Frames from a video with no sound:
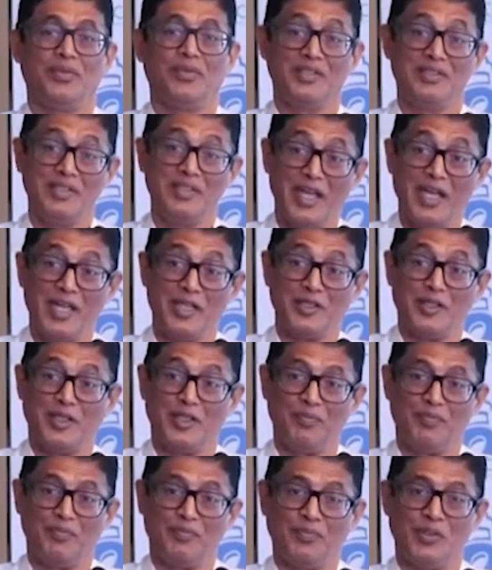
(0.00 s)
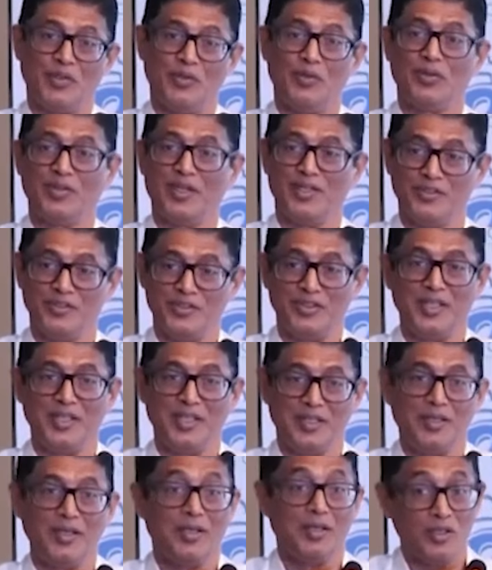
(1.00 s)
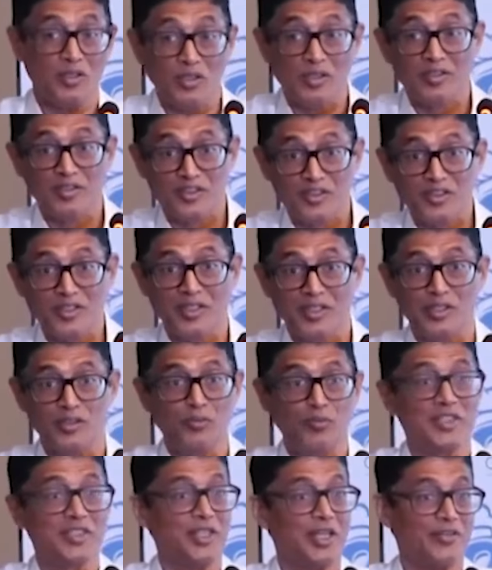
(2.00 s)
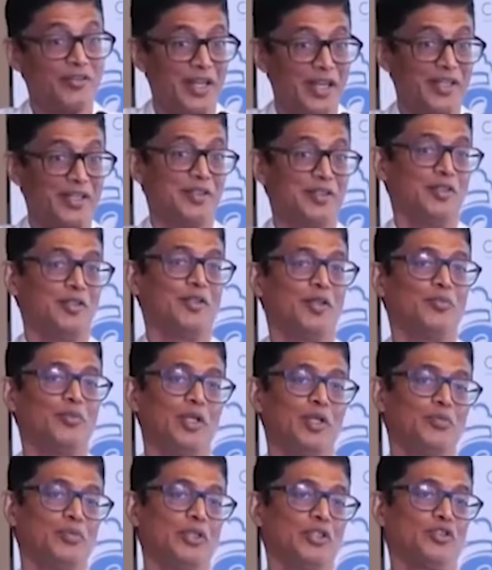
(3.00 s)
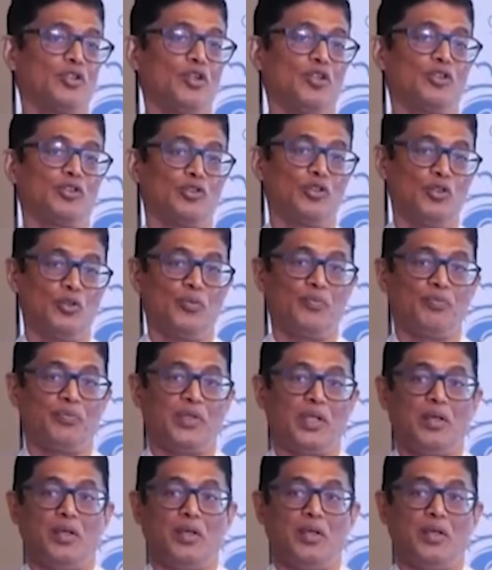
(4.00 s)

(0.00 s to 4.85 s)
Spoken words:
With that, you can see, recently you must have read it in the papers also,